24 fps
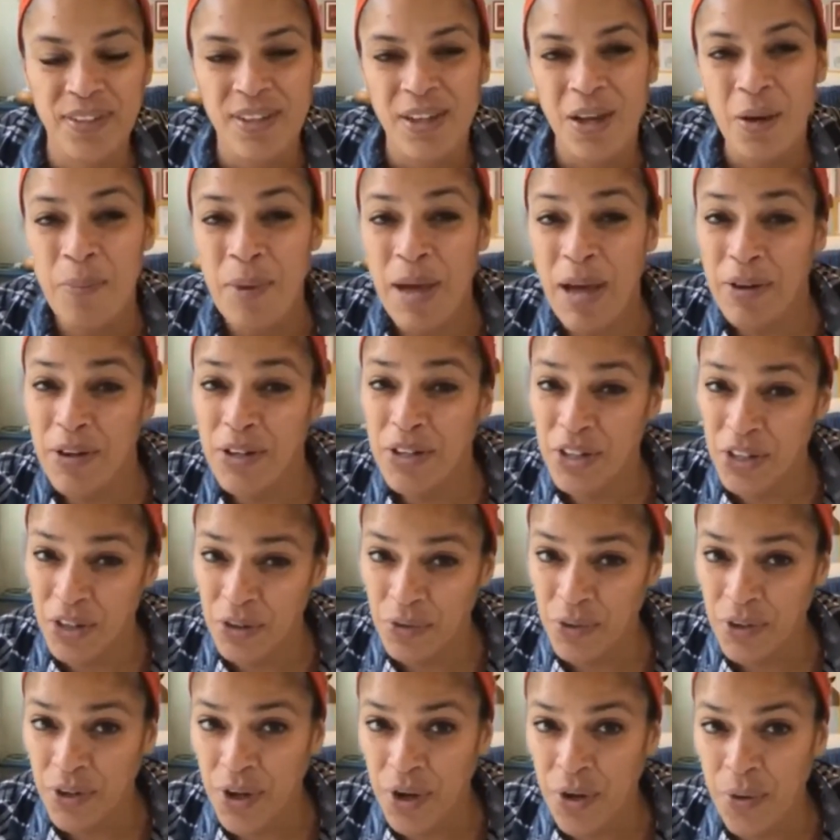About a year
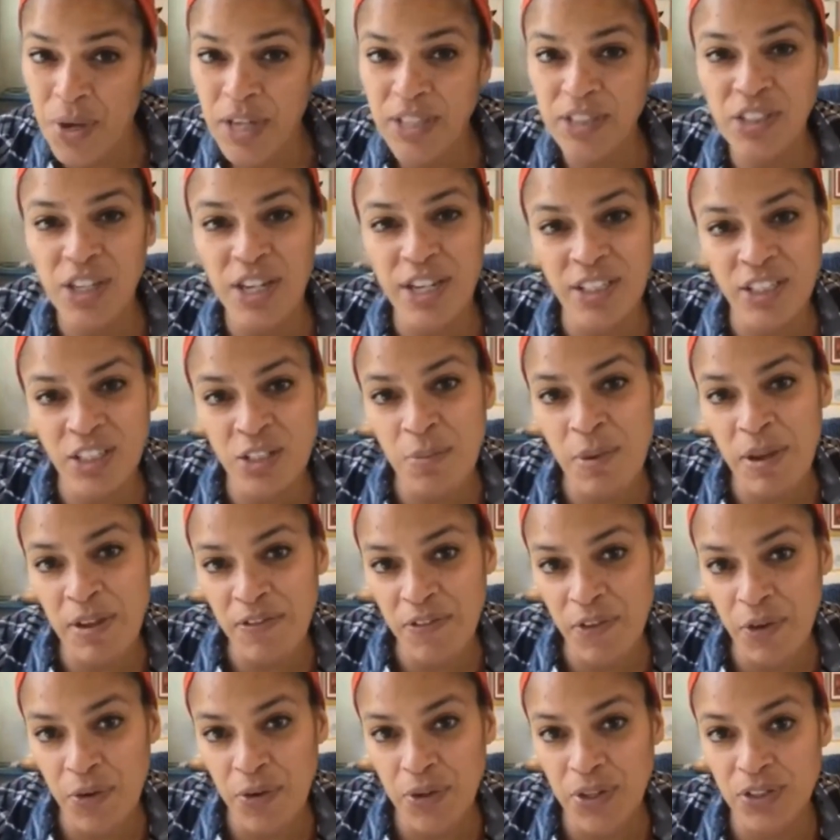ago, I changed my
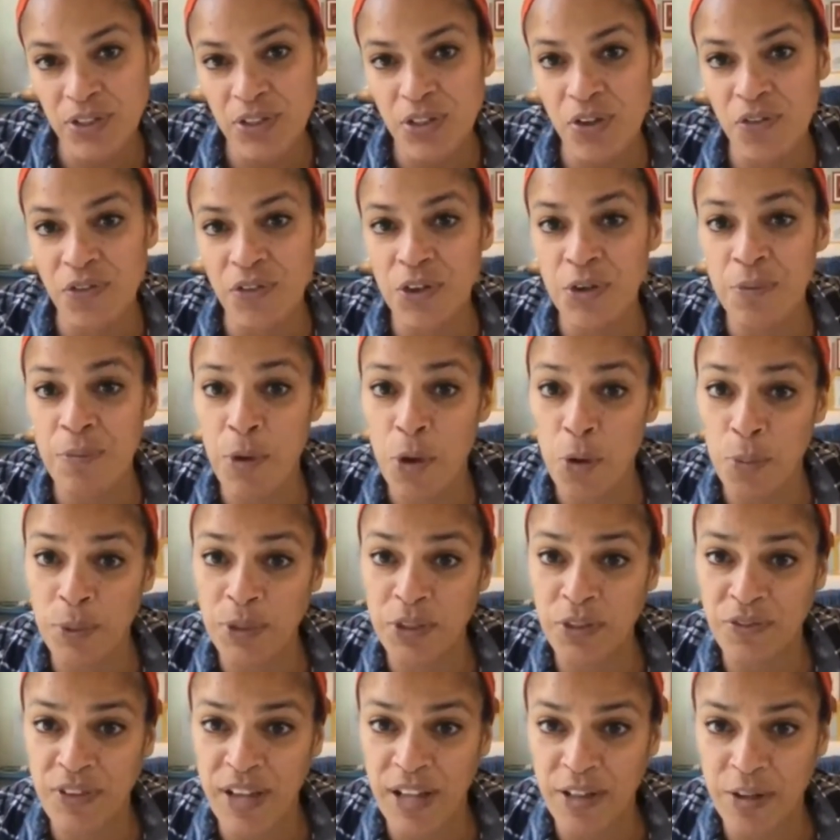focus over to mobile
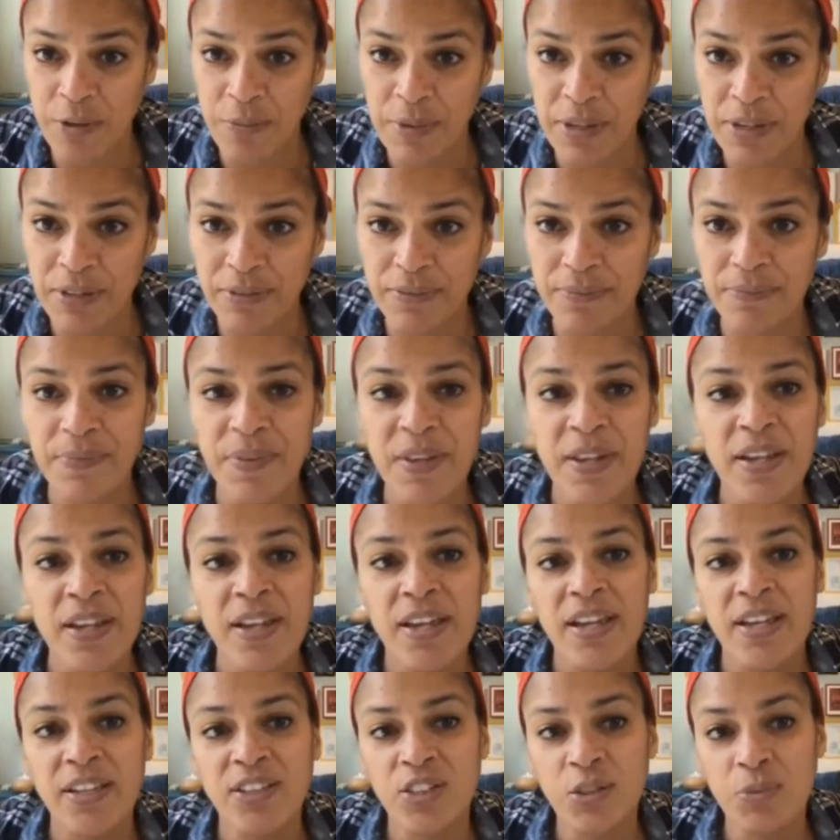development
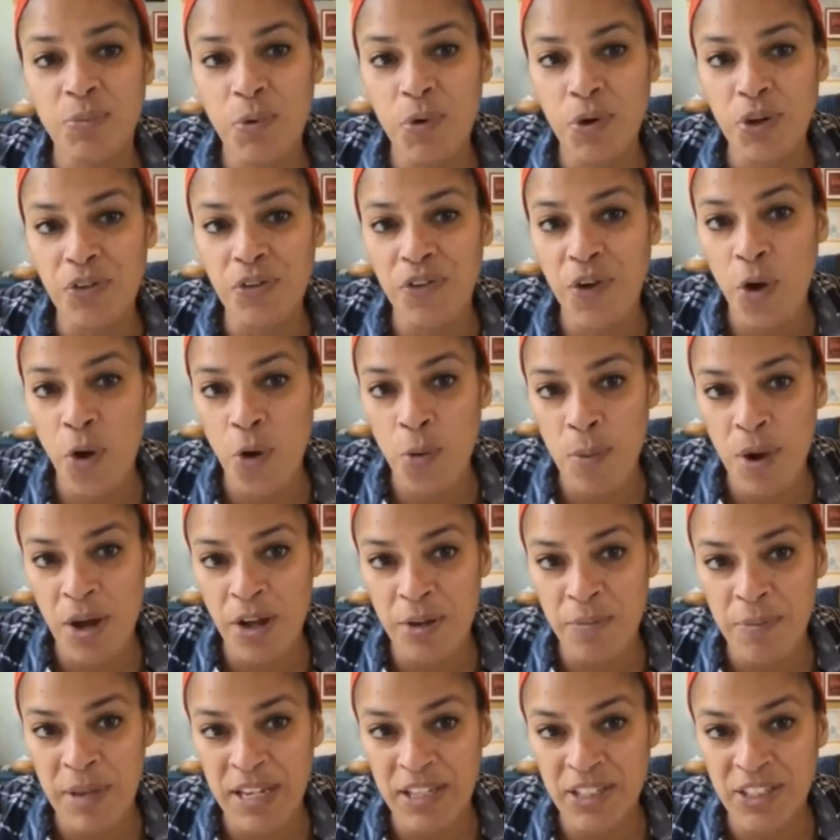in support of home
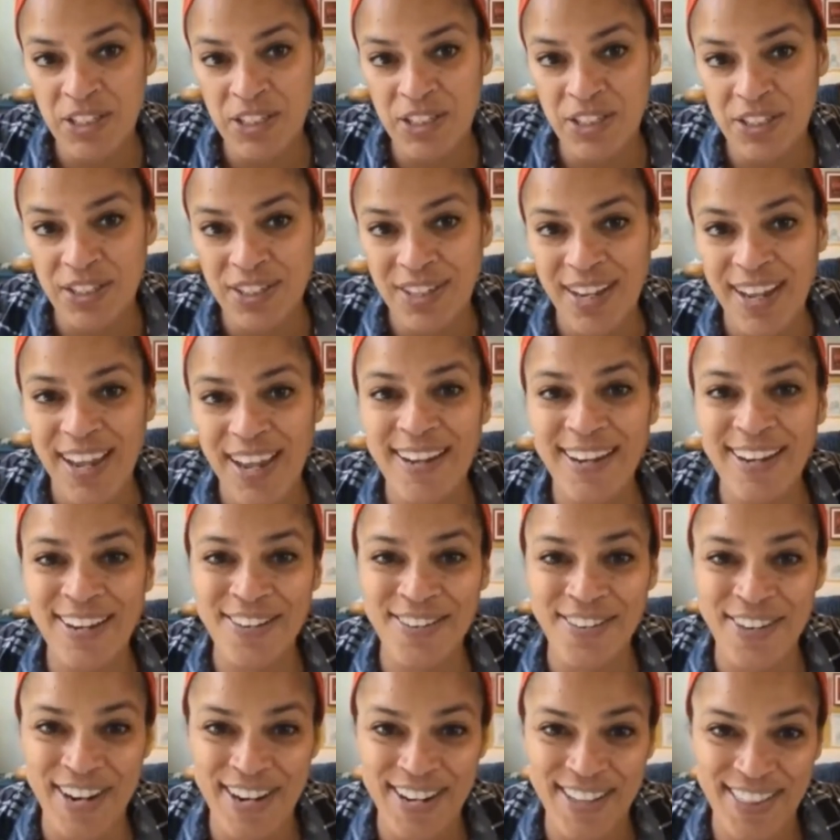automation and
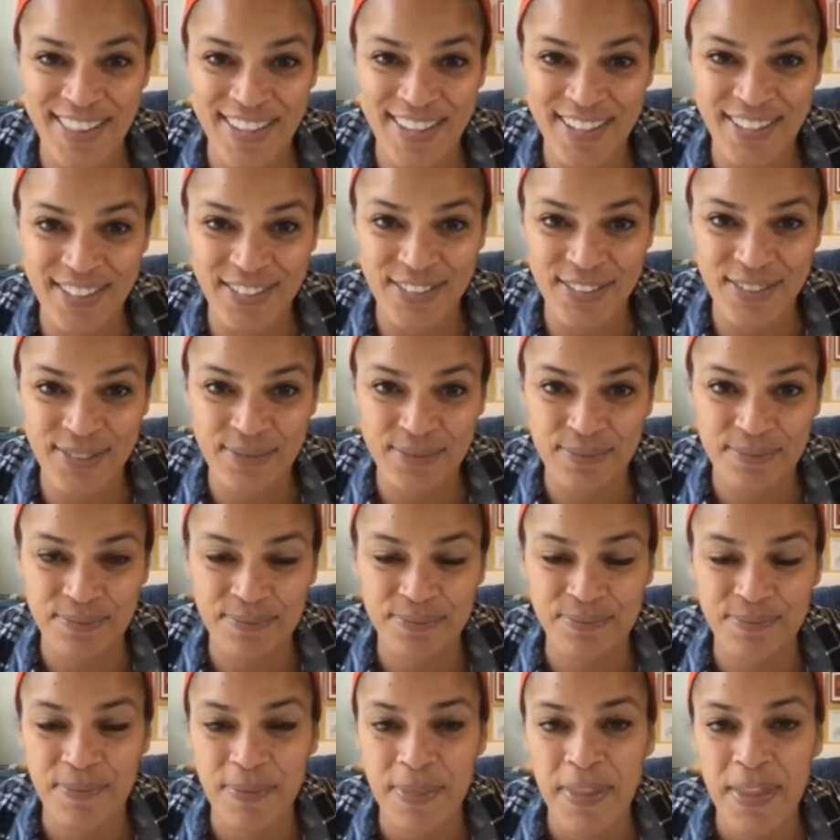Internet of Things.
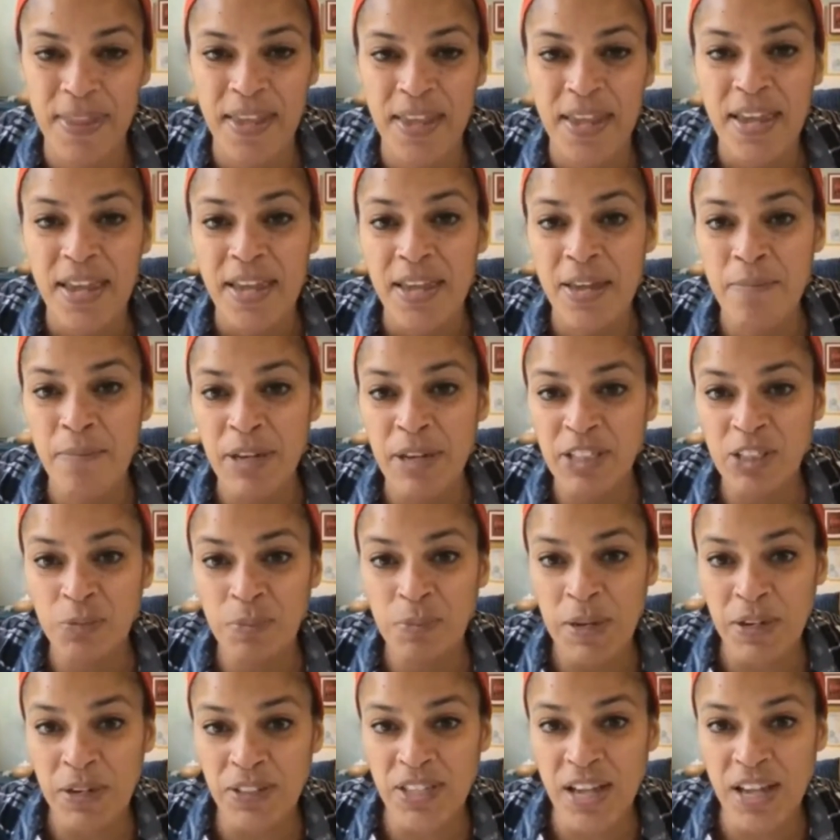In my
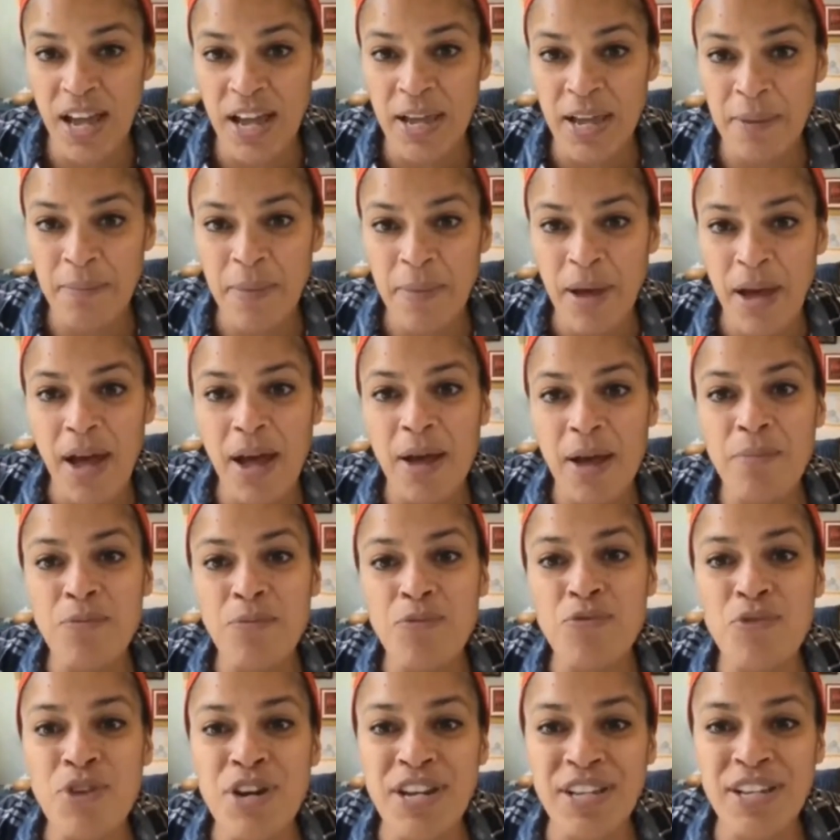spare time, I'm
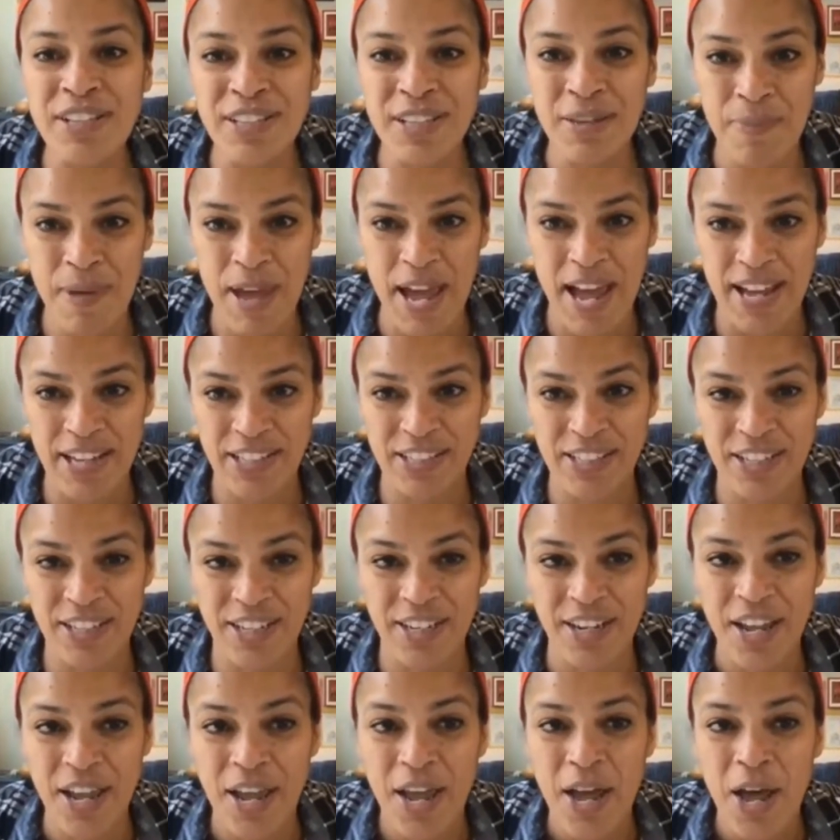really passionate
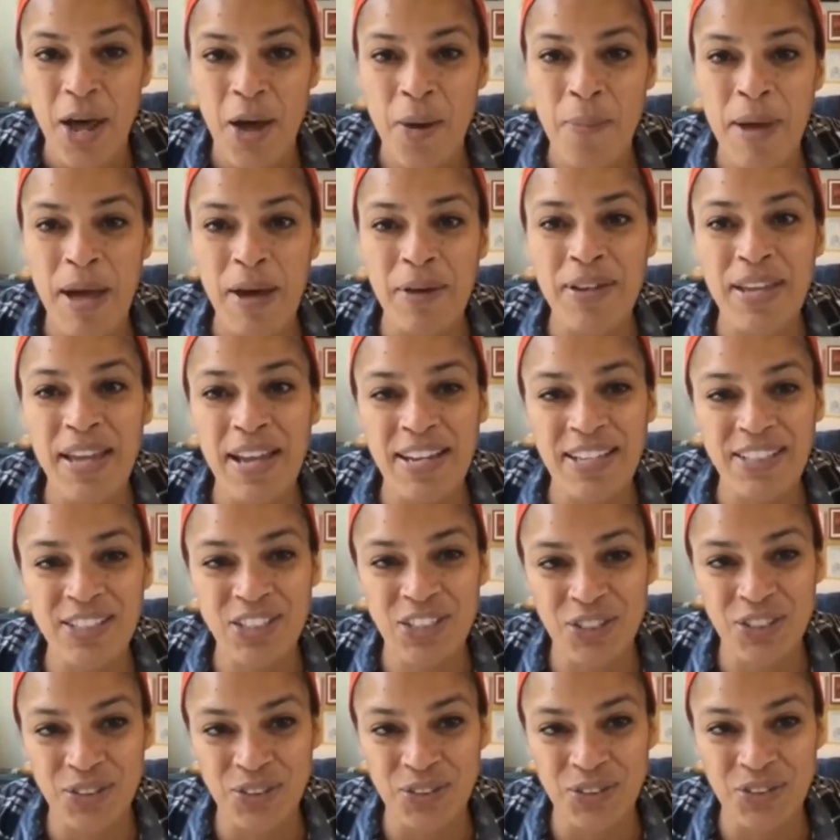about getting
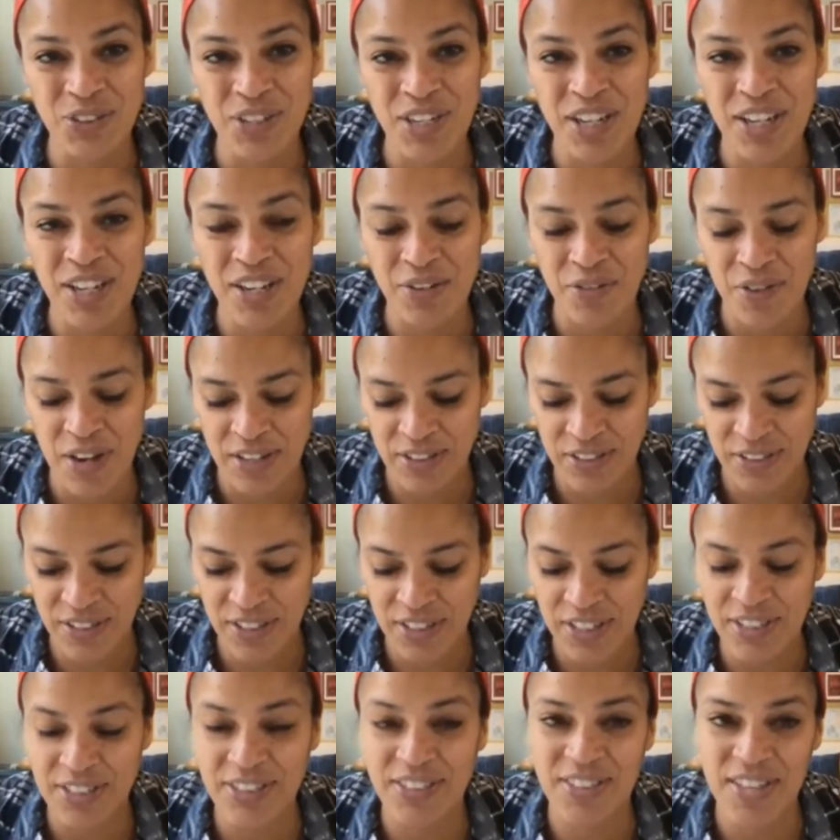children interested
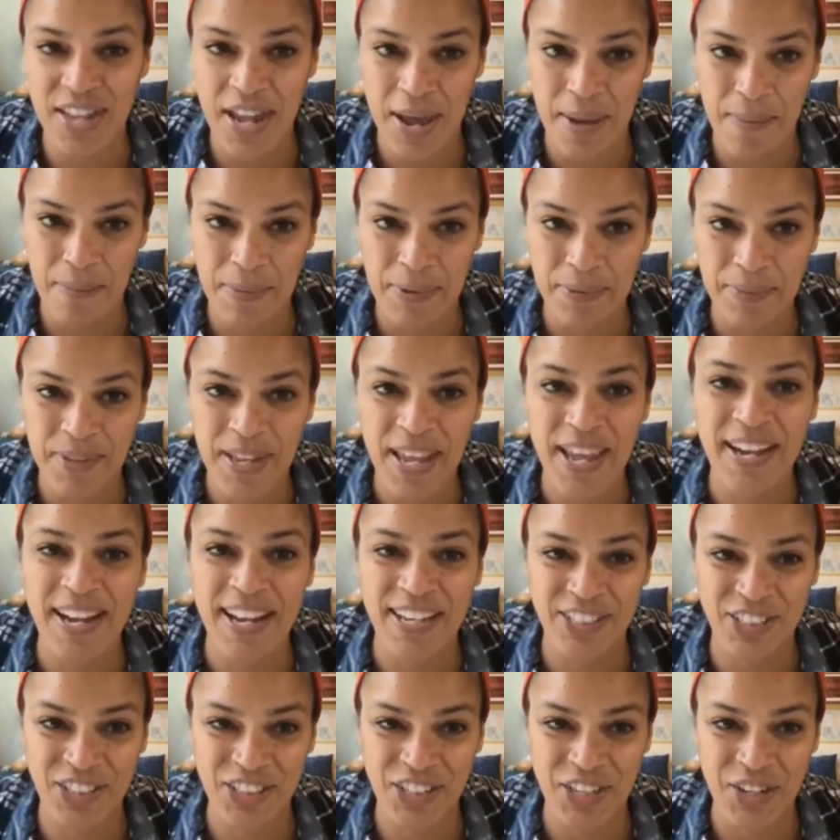in STEM and
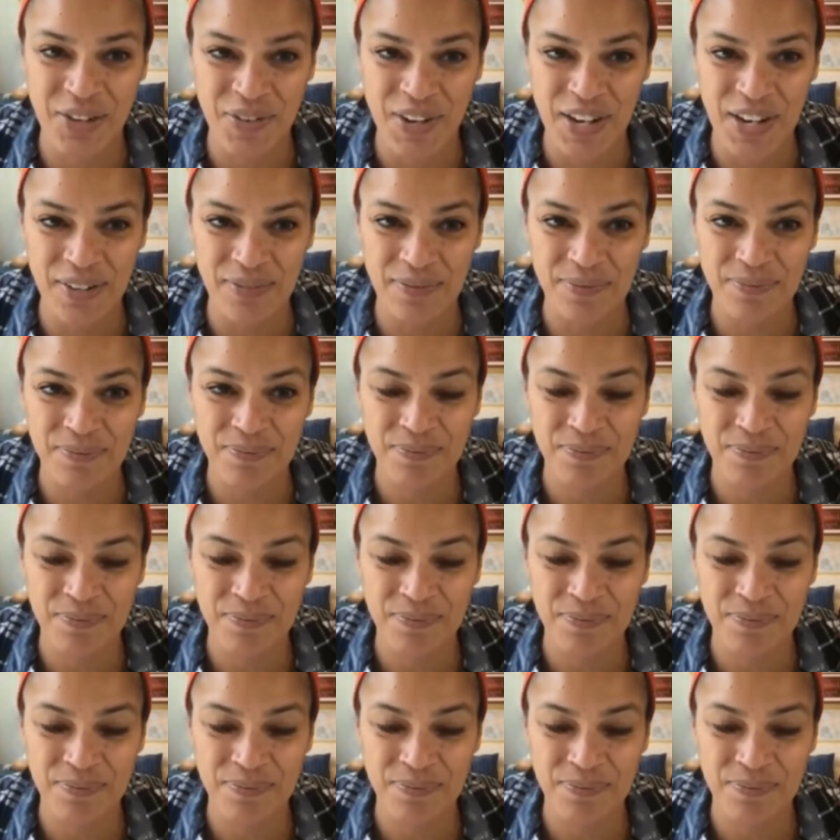engineering.